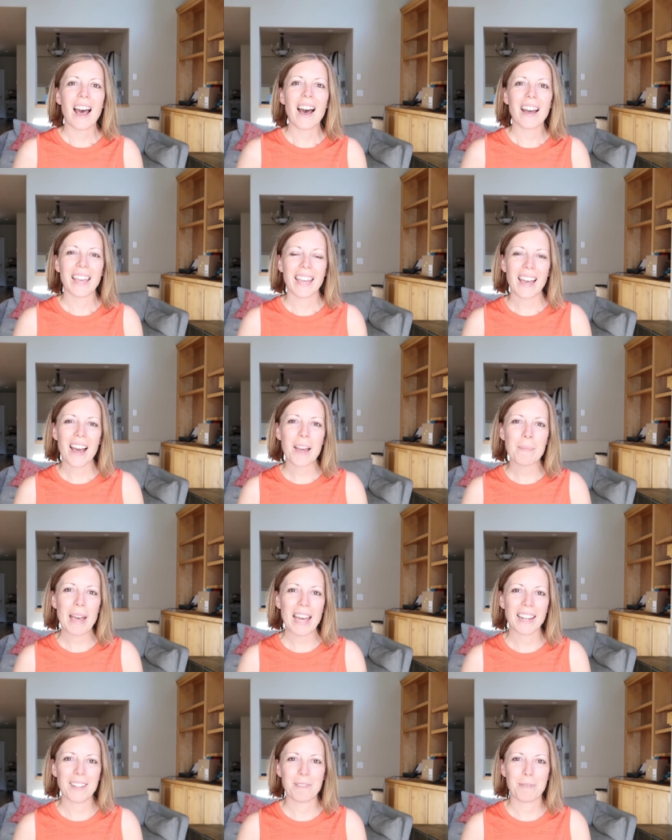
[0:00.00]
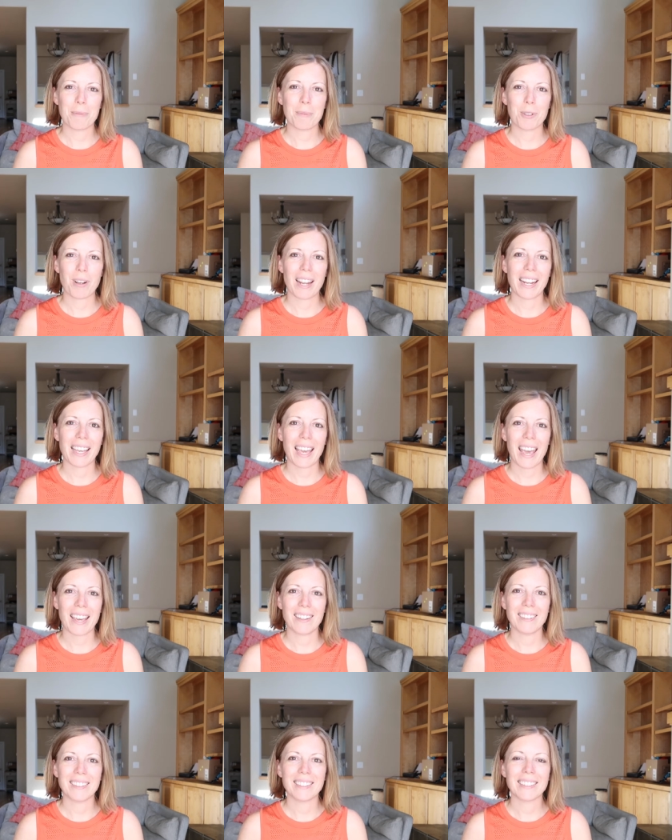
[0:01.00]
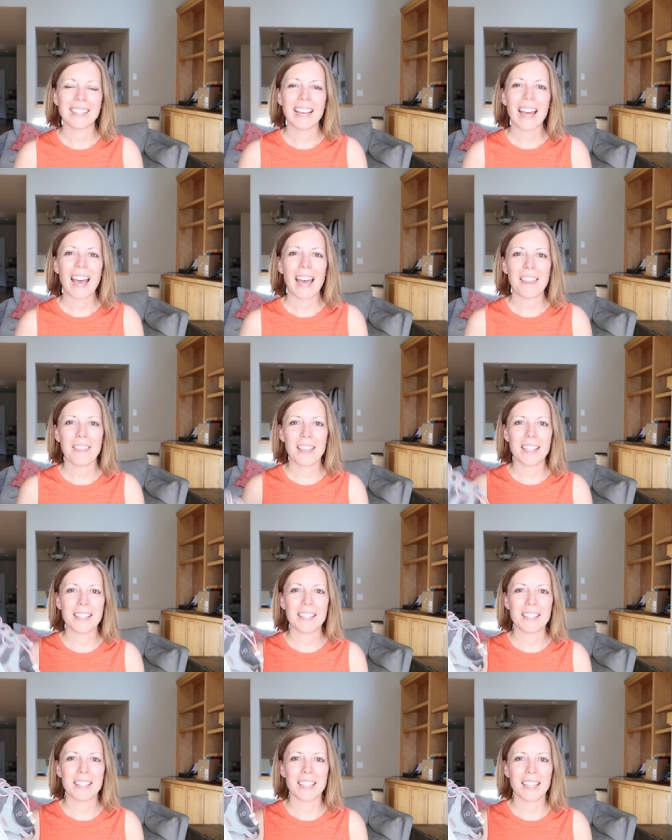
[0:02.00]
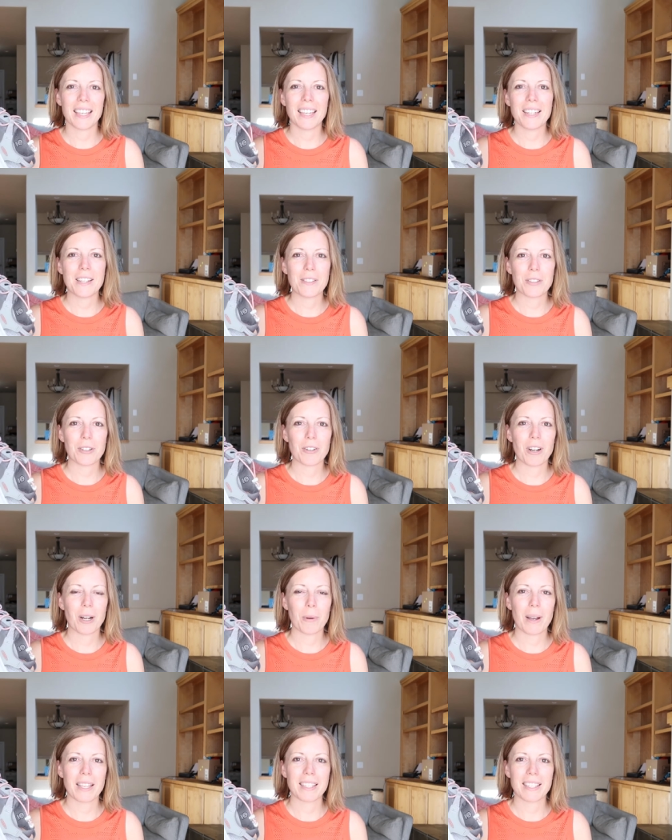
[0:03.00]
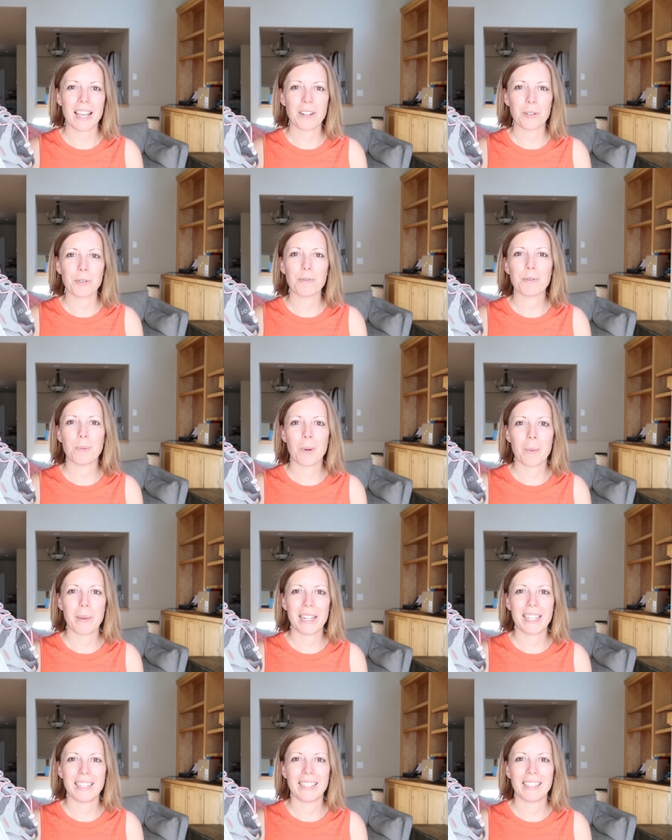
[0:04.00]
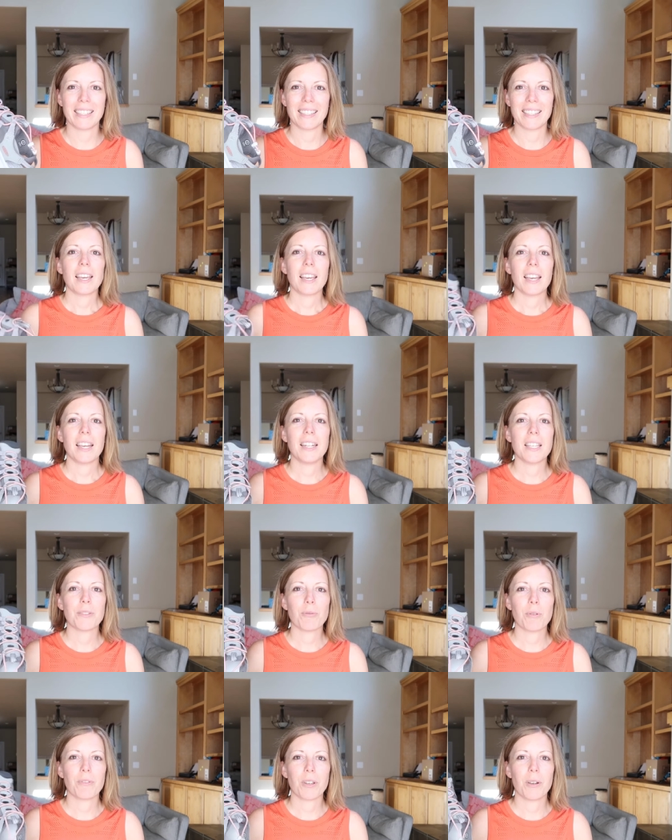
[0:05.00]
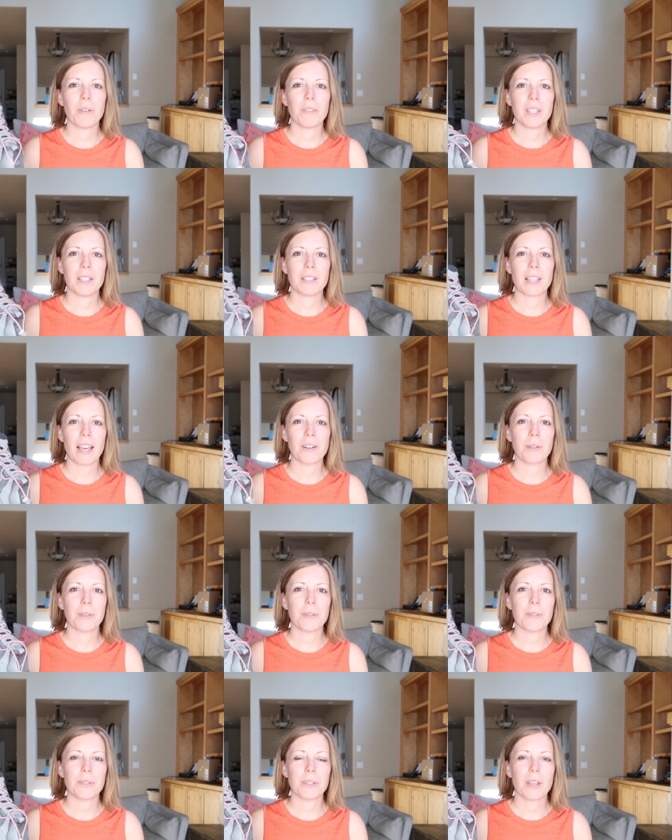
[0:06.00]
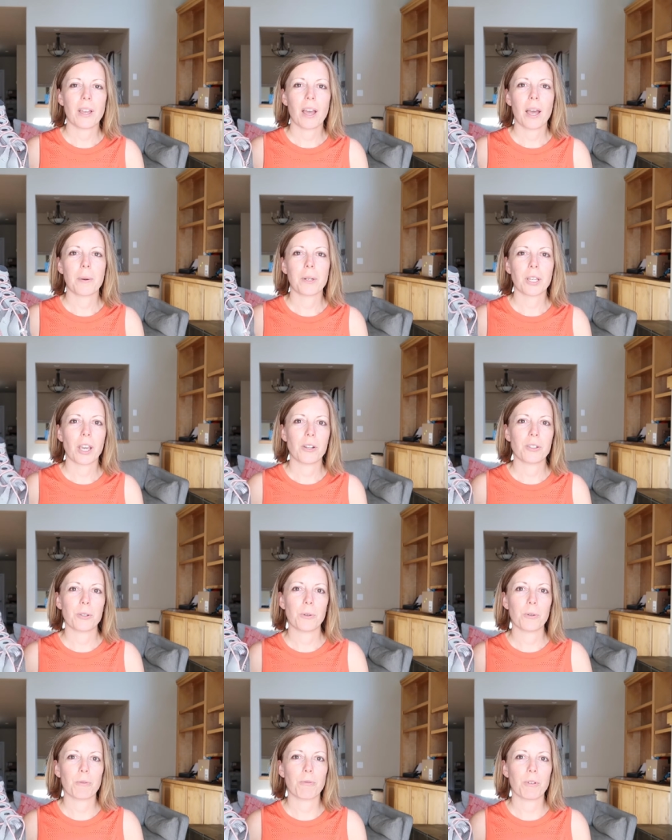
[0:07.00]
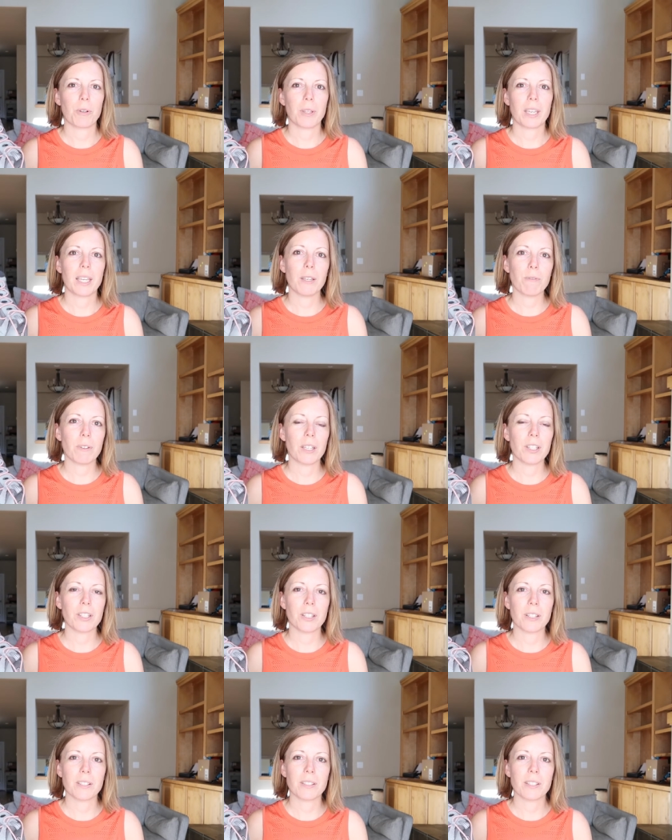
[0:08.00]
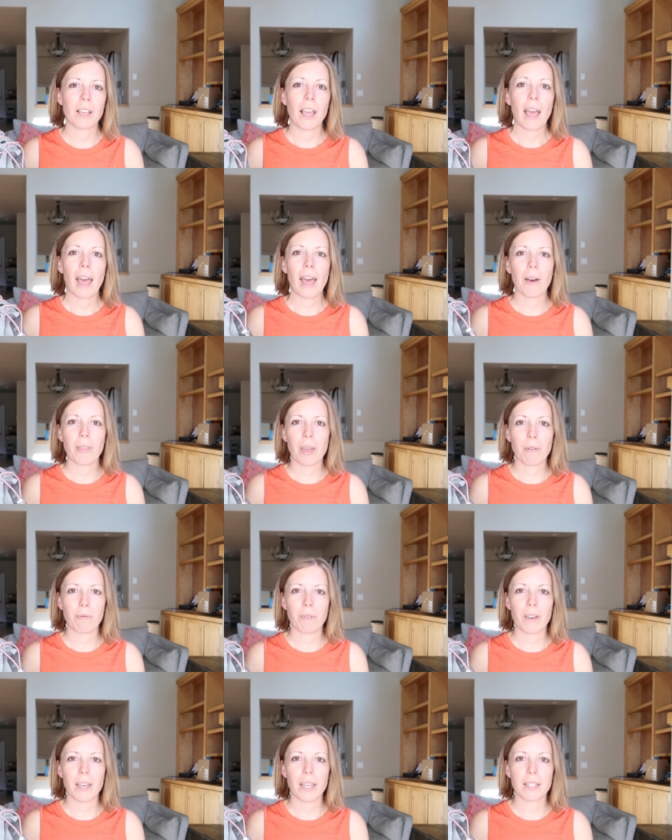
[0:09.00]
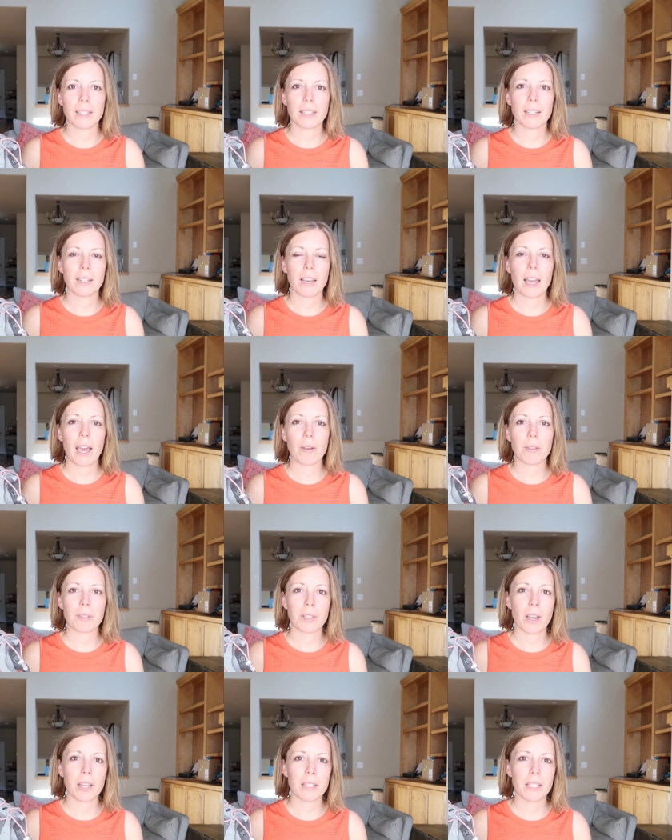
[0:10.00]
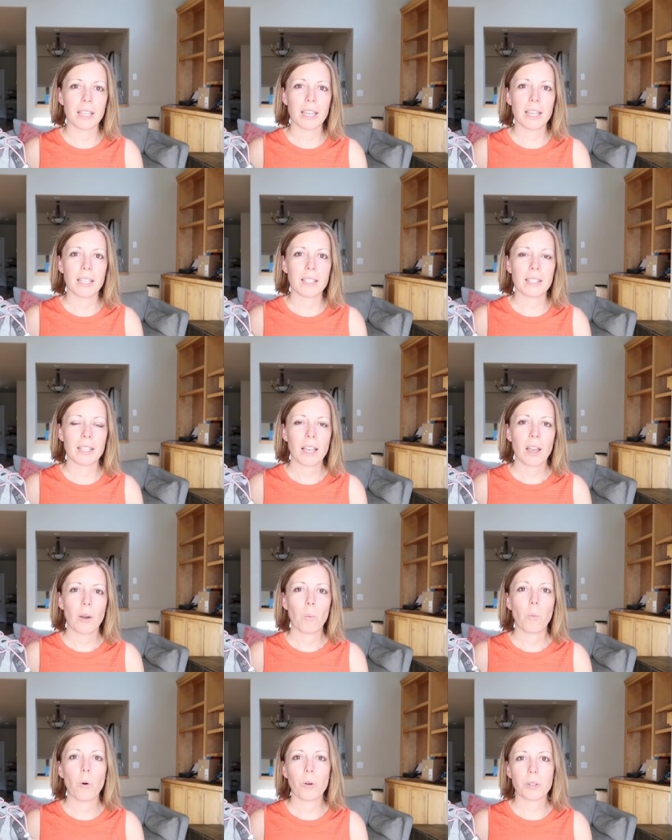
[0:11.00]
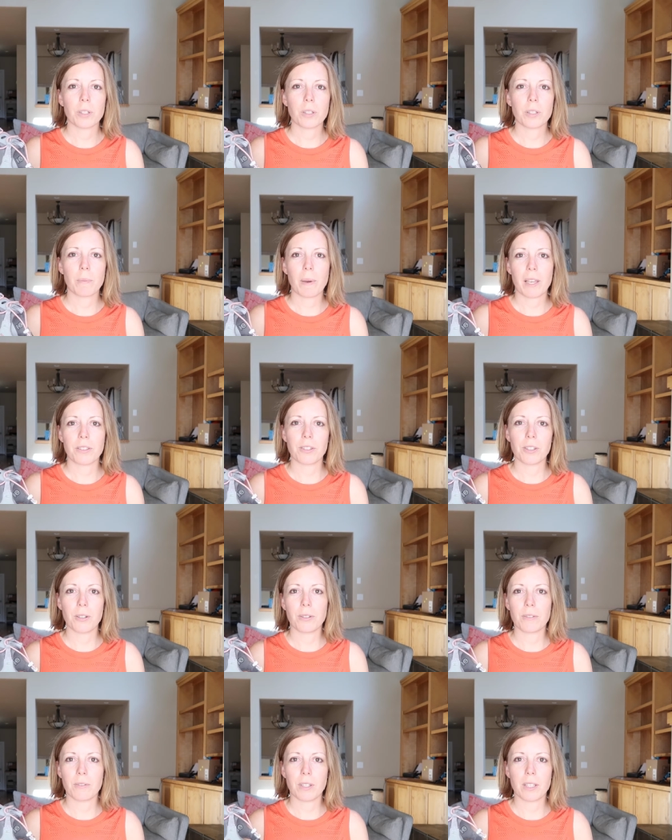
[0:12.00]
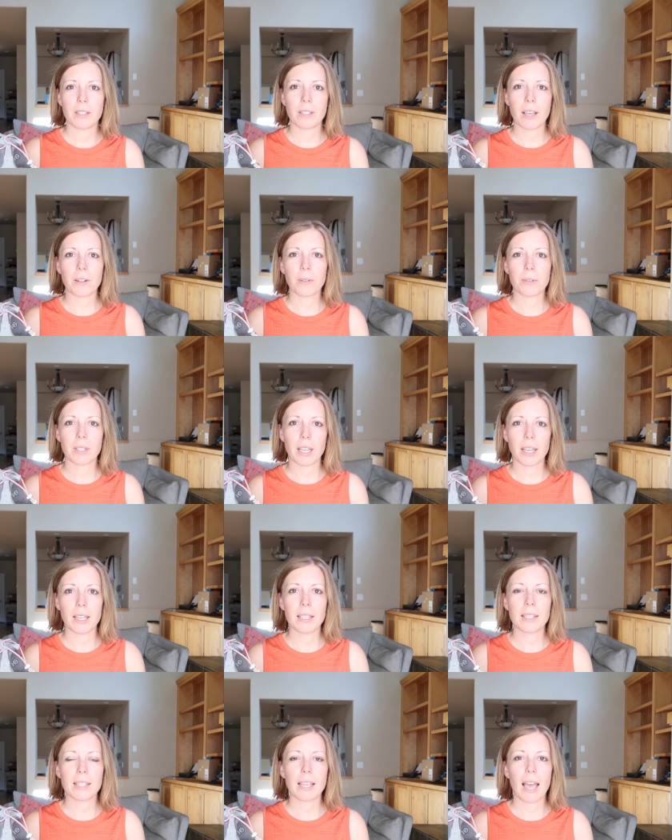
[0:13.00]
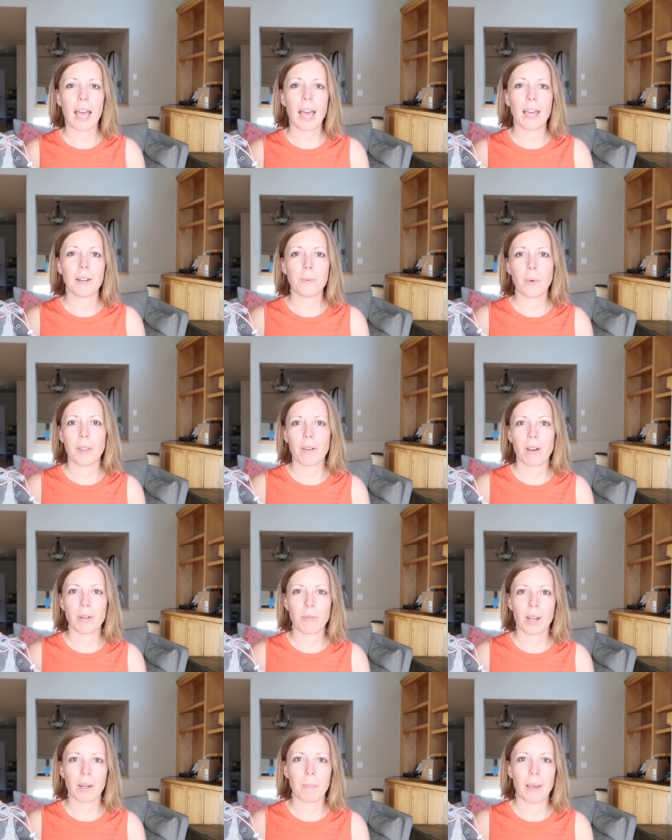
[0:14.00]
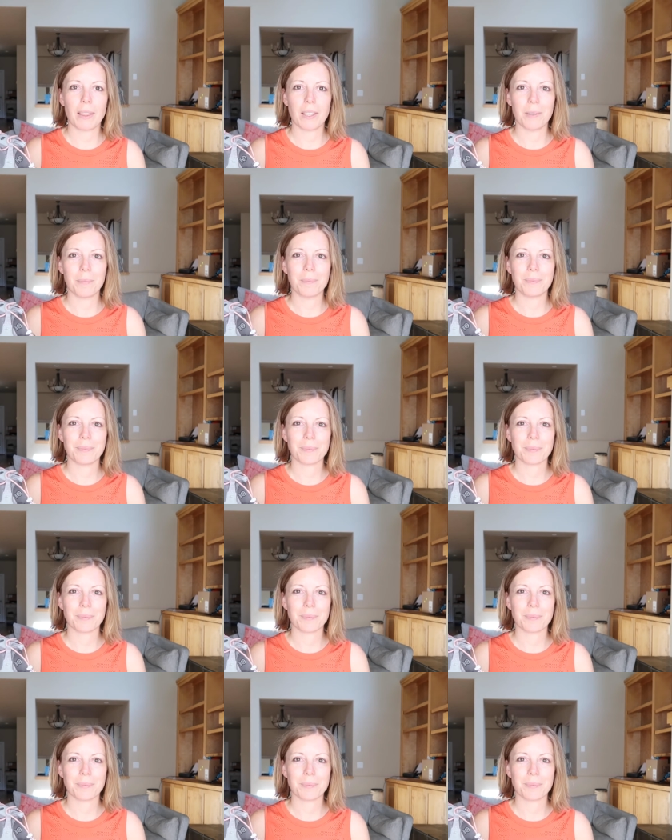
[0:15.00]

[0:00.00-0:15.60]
Hi, I'm Helen from Trail and Kale, and this is the Keen Astoria West Sandal for women. In this review of these sandals, I'm going to talk through the key features, how they fit, how the sizing is, what the best use for these sandals is, and whether I'd recommend them.